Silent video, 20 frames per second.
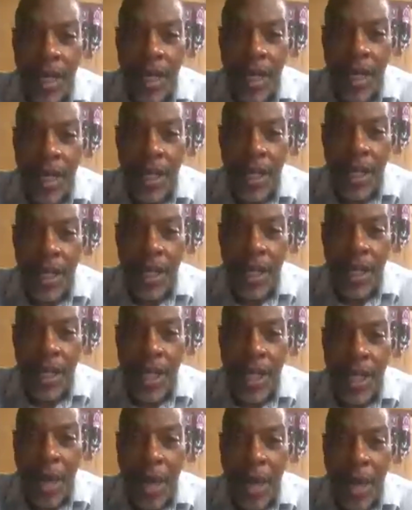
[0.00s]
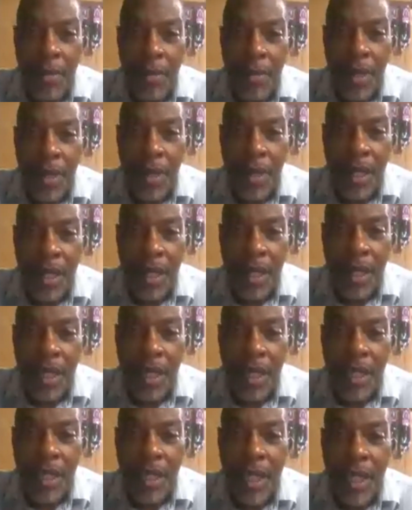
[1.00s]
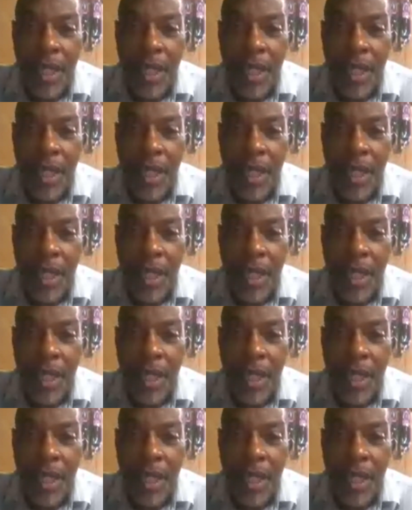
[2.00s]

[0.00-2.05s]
don't got to worry about anything else we do